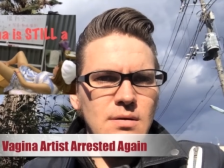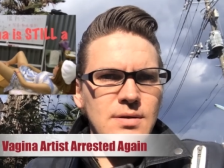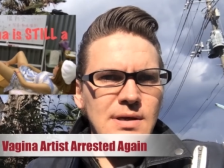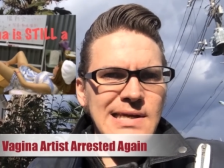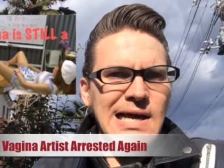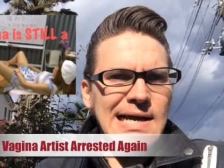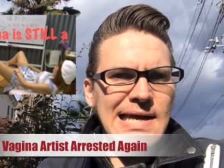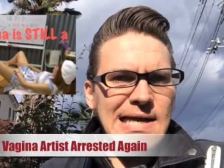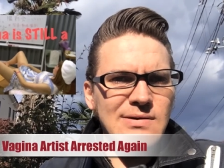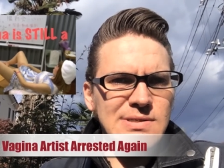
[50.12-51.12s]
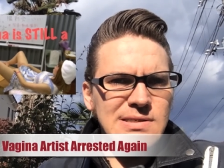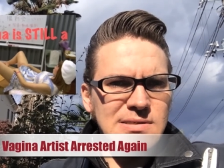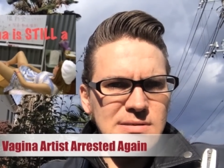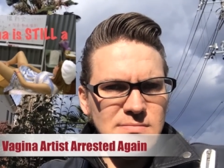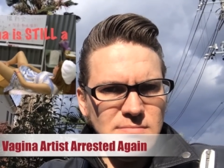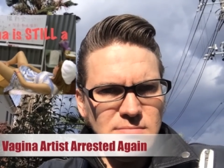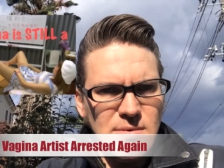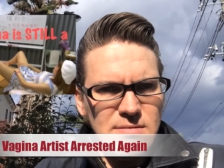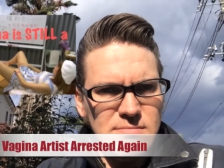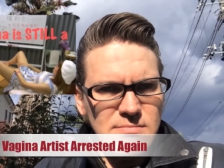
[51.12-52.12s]
the kayak, which is
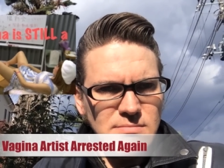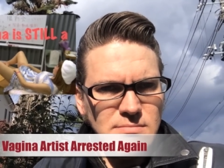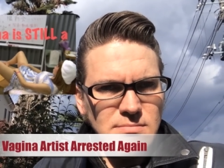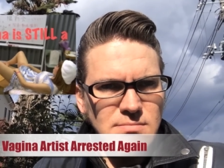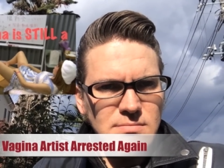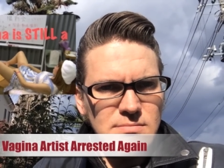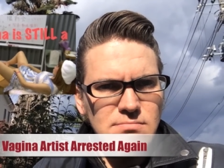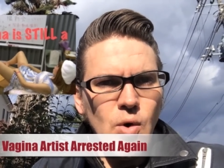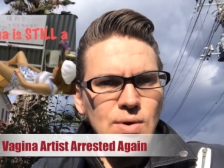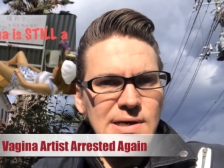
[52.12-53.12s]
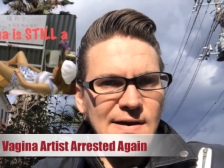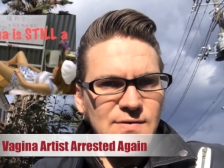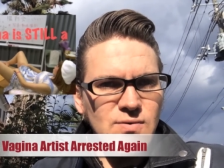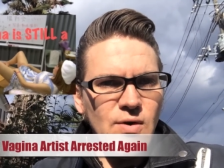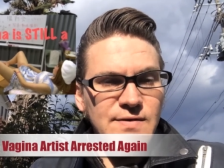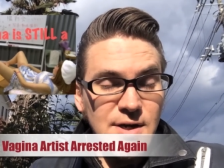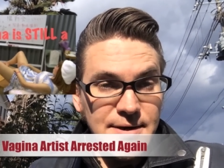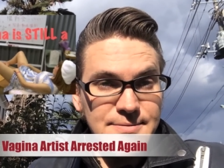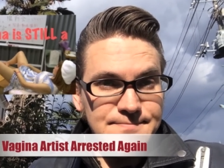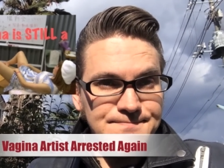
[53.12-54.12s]
molded after her own
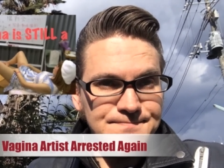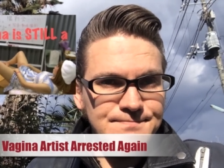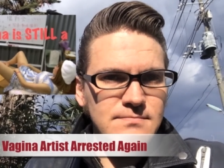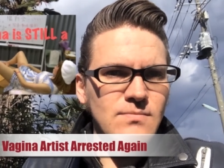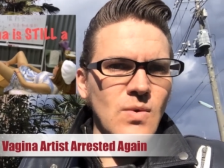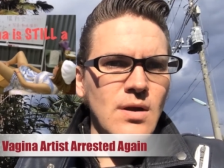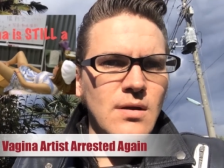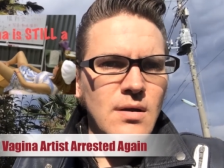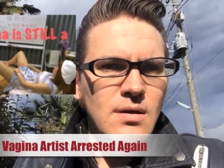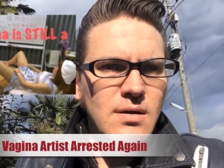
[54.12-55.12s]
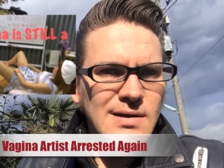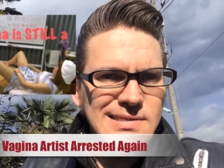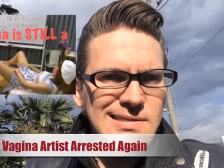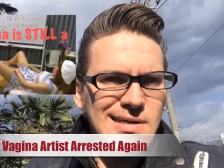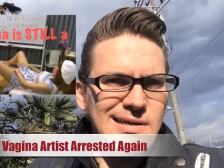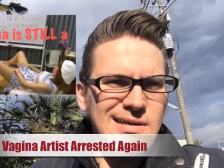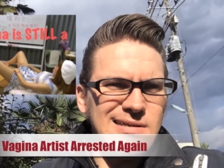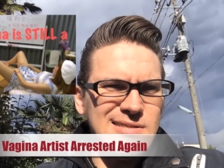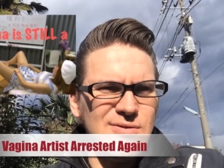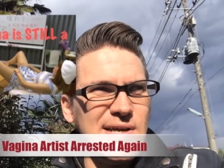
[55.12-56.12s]
vagina. Now this is,
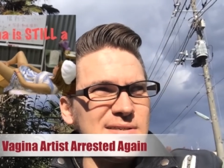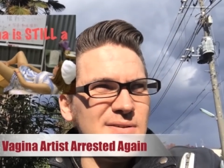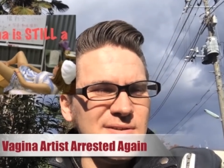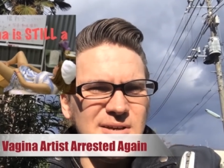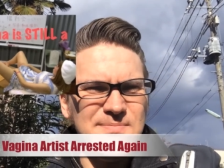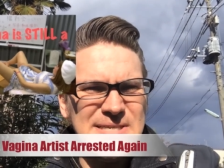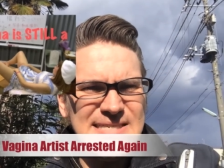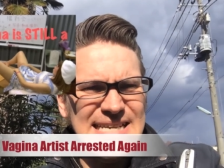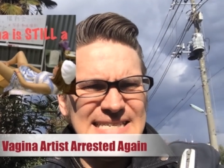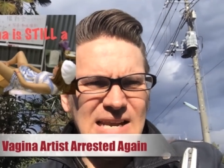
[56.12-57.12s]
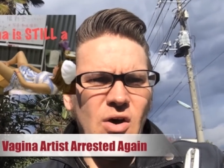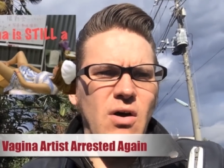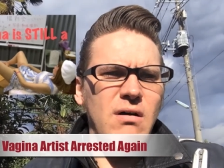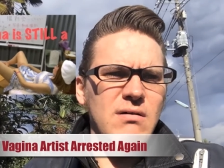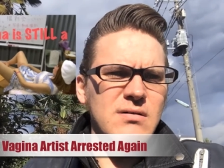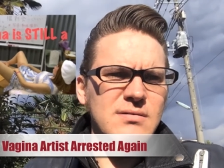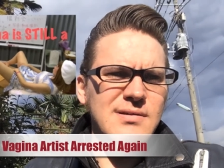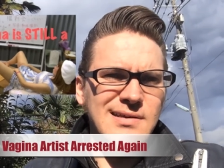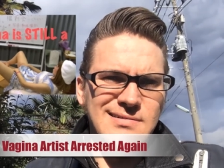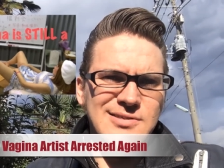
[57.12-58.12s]
uh, she's arrested under the obscenity law
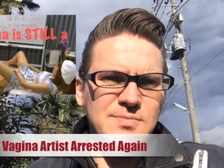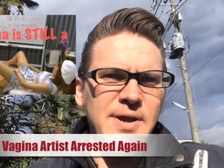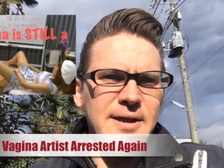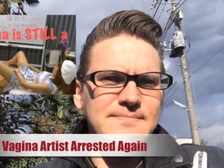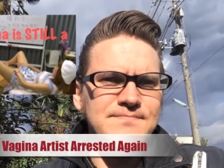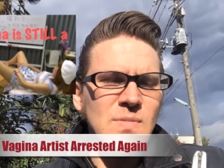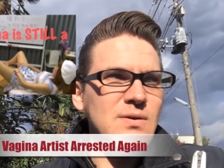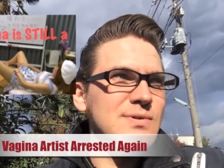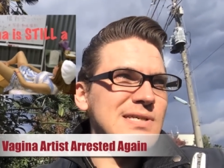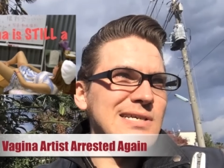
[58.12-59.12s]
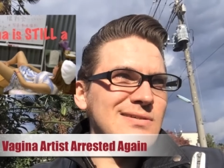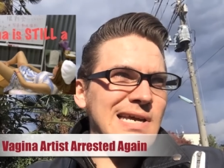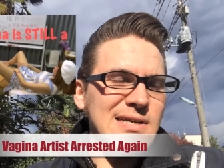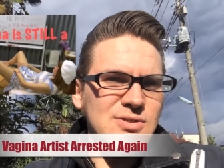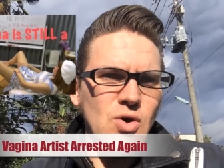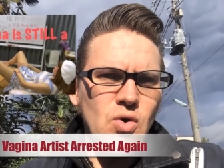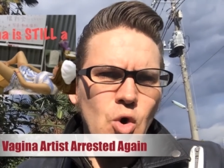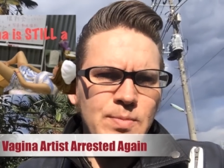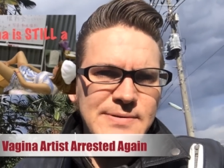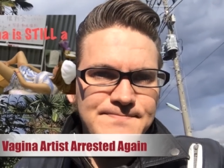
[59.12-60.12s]
here in Japan, which says you can't show
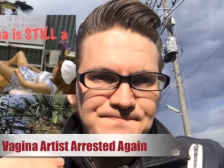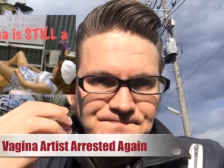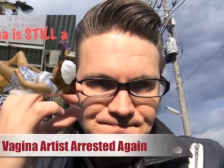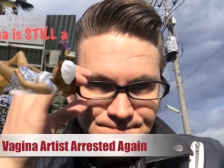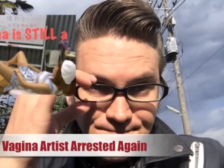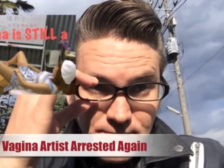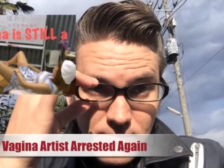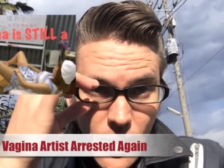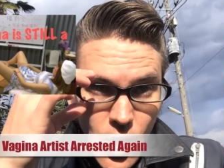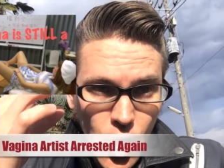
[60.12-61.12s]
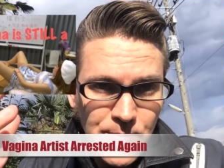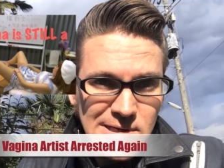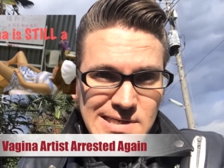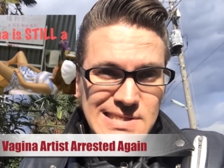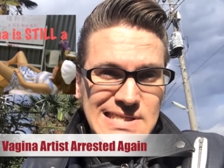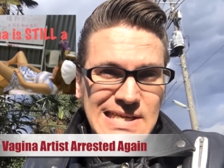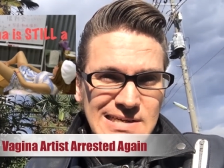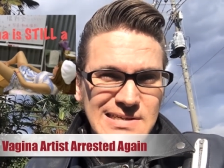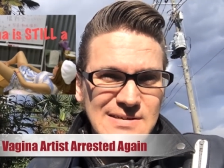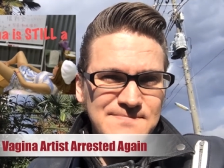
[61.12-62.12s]
open, openly
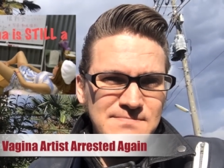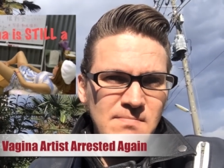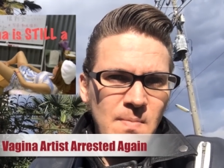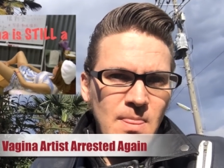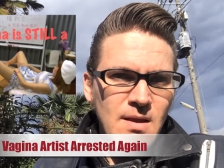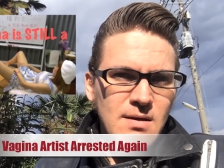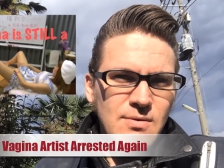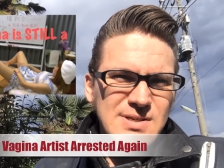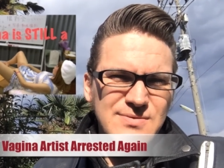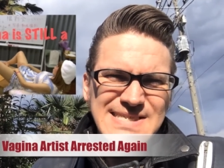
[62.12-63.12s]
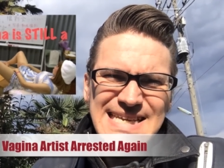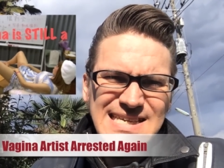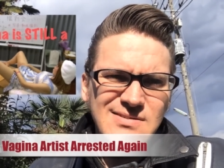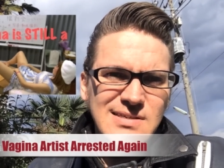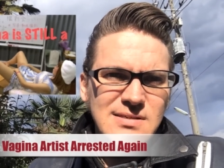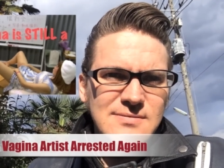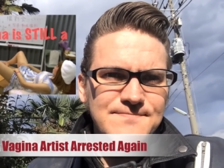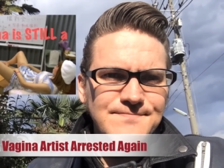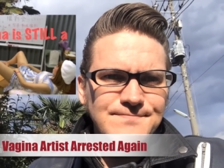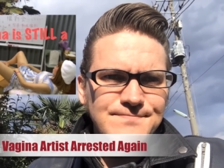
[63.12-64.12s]
genitalia, which is ridiculous,
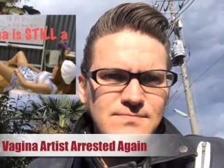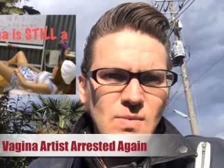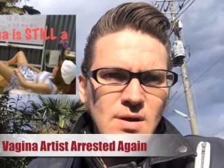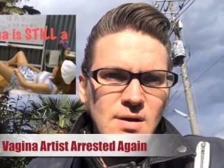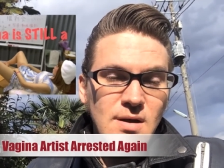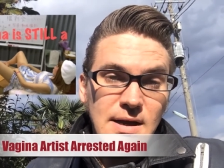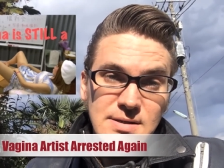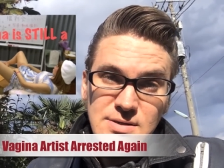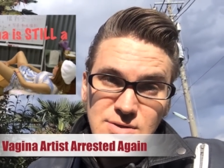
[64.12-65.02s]
it's